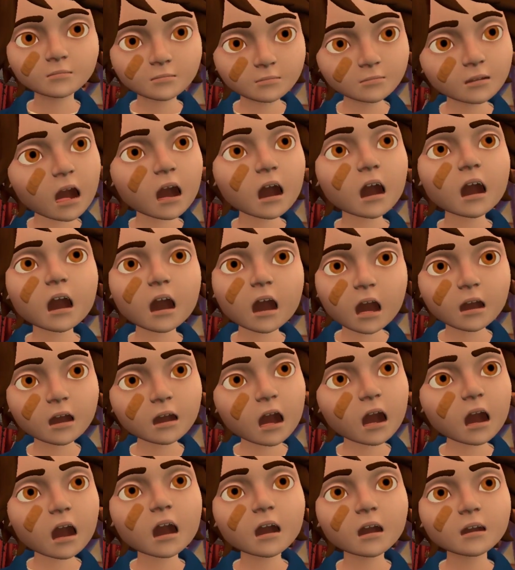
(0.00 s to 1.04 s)
Well,
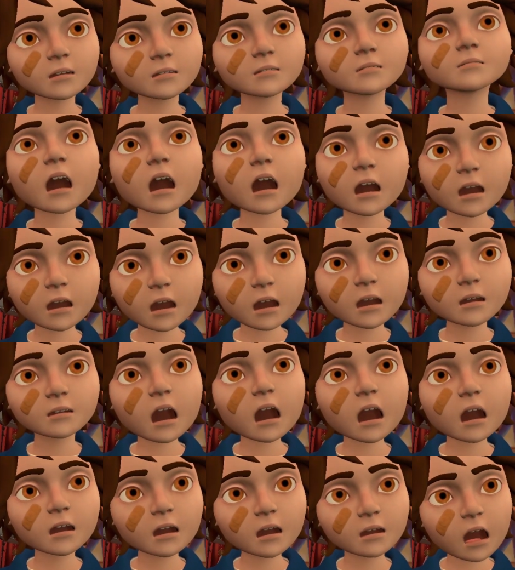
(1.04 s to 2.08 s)
Roxanne, Cassie
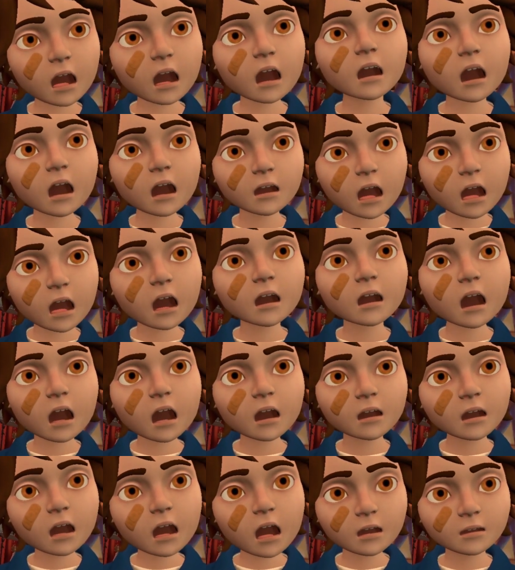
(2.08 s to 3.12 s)
decided to stay back where we got
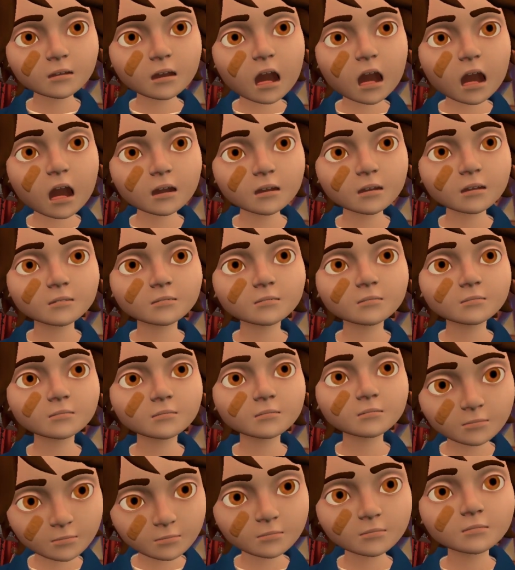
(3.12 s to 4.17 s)
transported to.
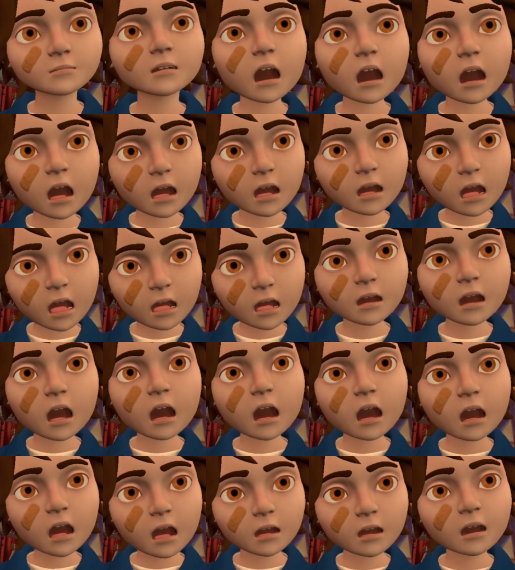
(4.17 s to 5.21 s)
She felt she was still
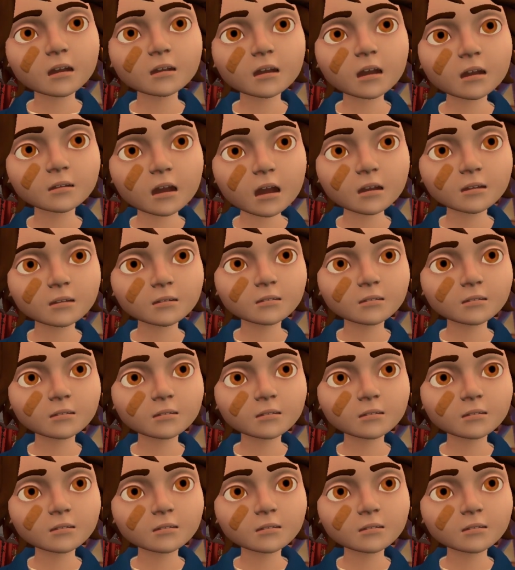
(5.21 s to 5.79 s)
needed there.